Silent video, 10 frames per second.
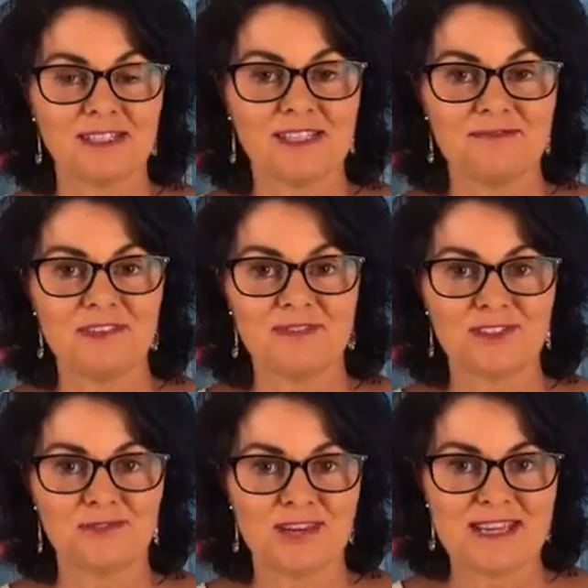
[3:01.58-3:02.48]
really
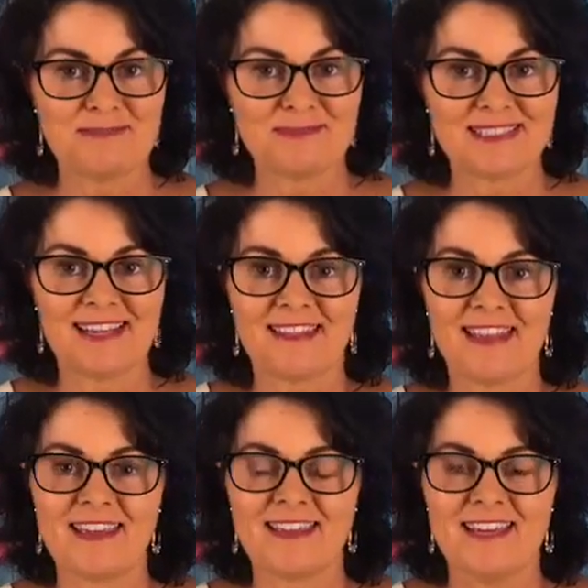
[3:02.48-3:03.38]
vivid dreams, and are
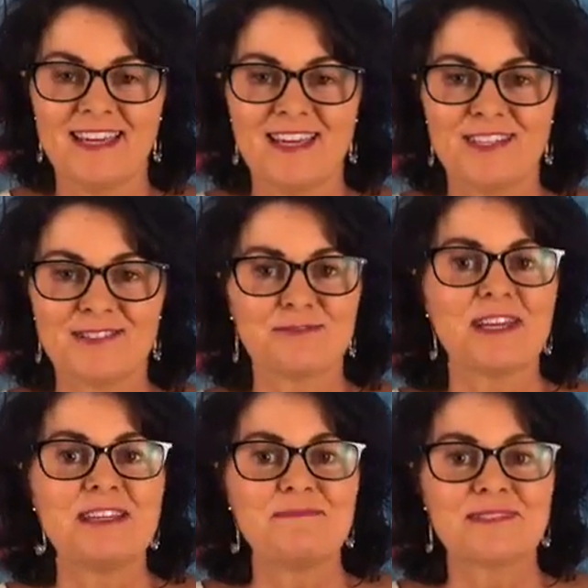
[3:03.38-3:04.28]
they
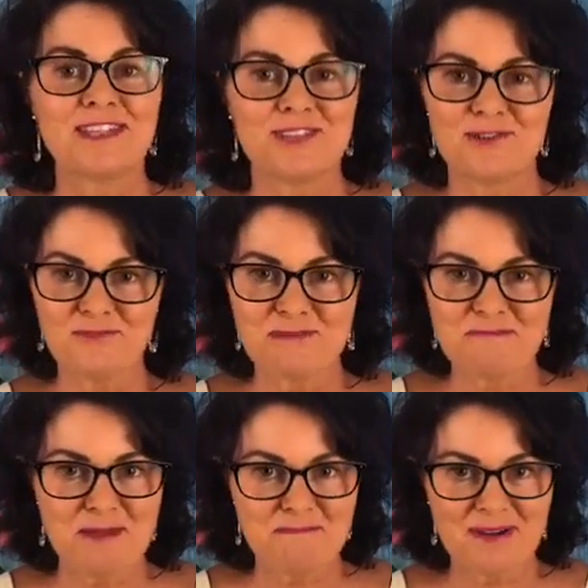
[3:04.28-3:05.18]
dreams that you
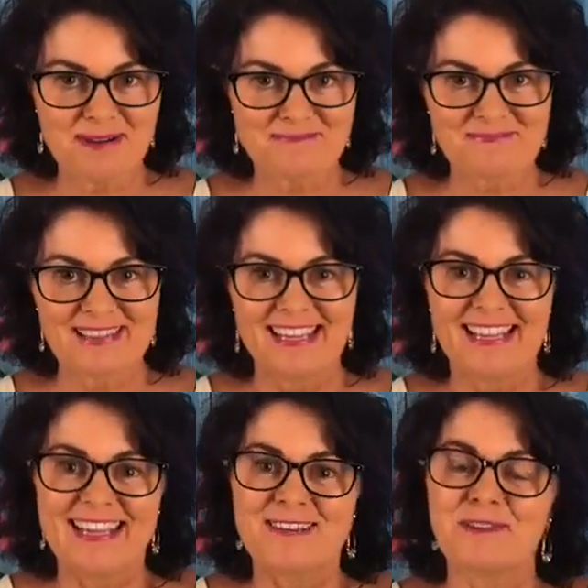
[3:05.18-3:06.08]
remember?
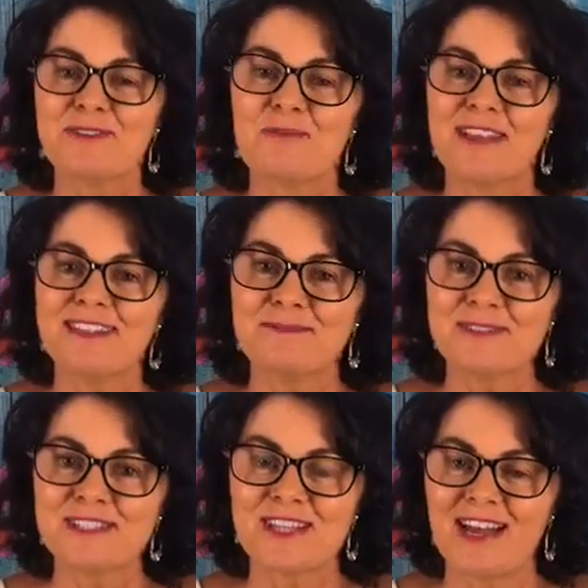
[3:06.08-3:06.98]
Well, the one
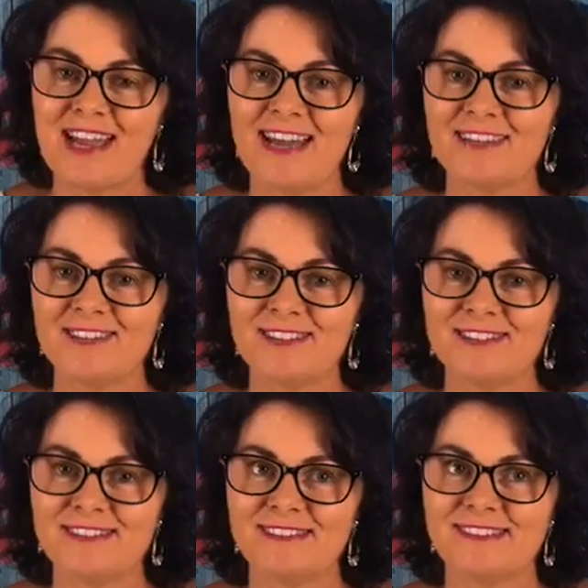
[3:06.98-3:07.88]
that I had
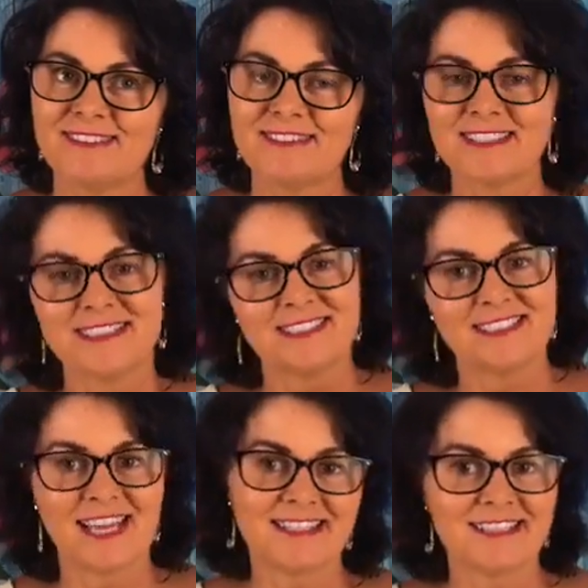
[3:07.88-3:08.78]
on
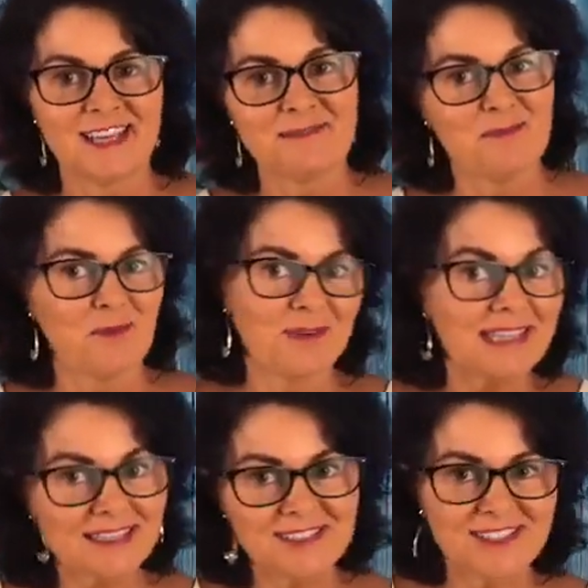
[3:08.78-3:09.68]
Saturday
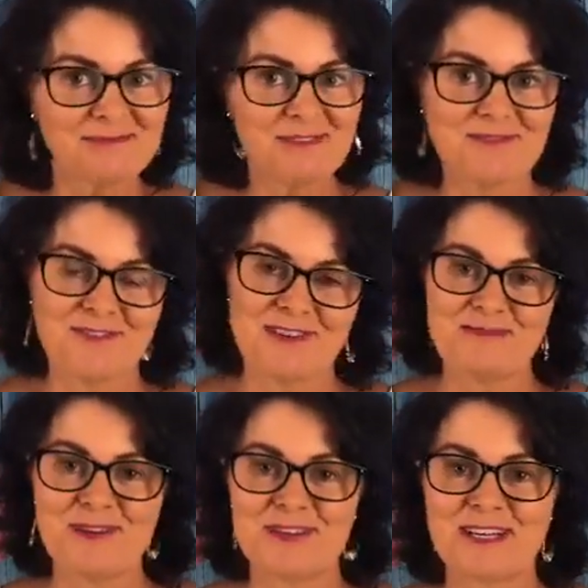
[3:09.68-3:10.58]
morning, just before I
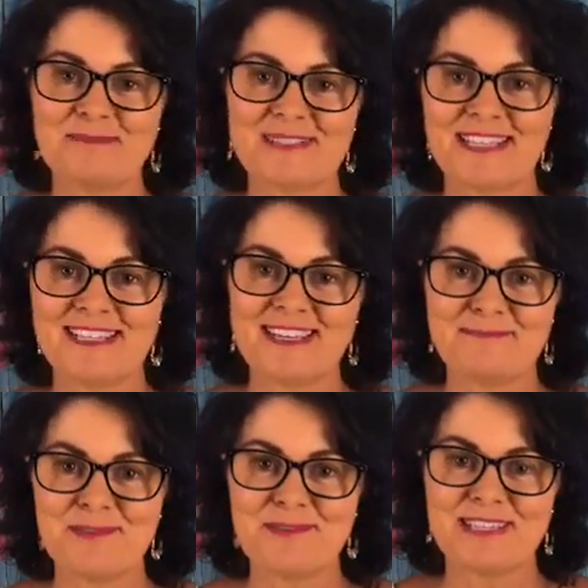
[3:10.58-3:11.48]
woke up Saturday
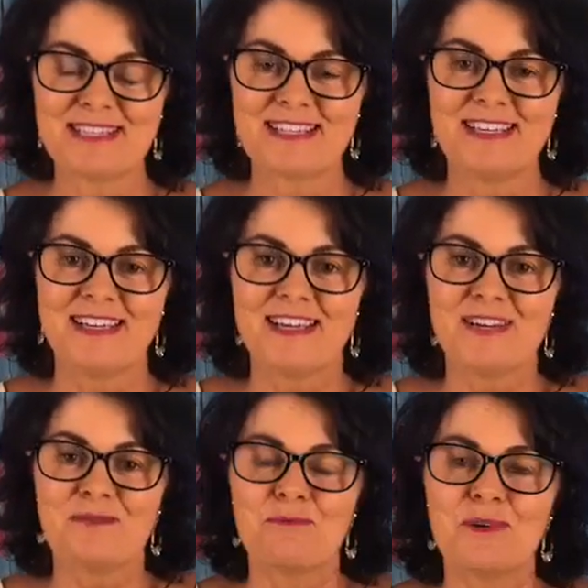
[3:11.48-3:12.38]
morning,
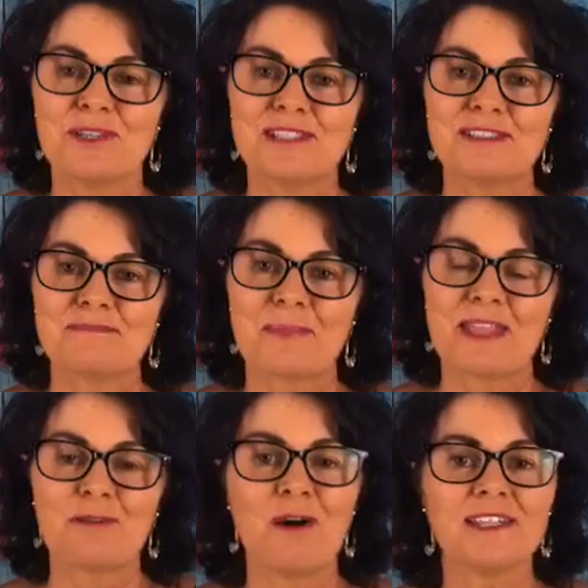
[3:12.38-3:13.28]
was
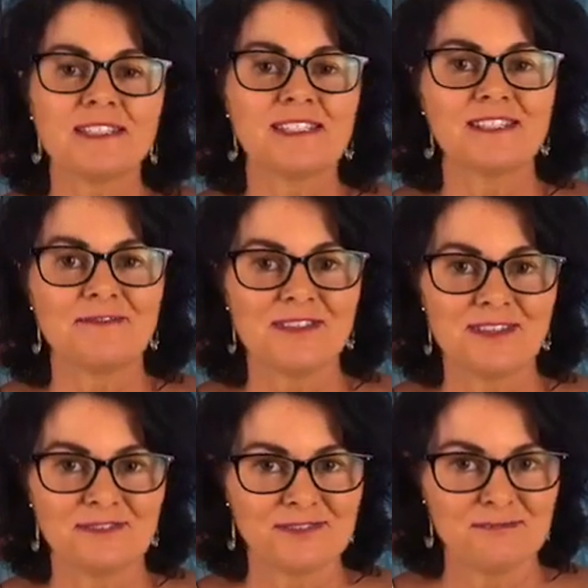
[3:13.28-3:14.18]
quite
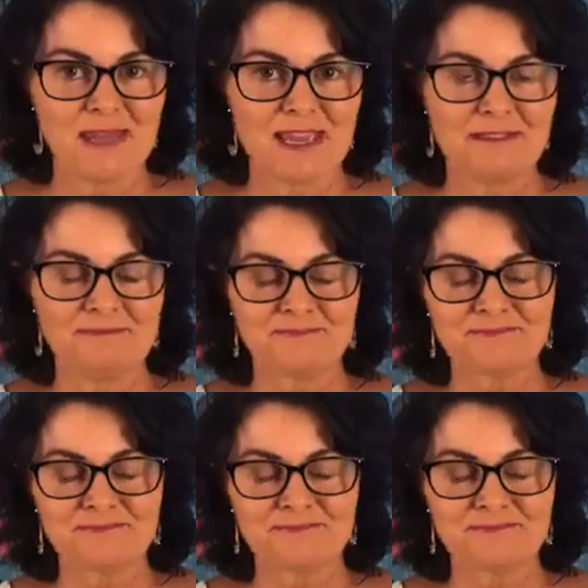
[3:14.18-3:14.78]
significant for me,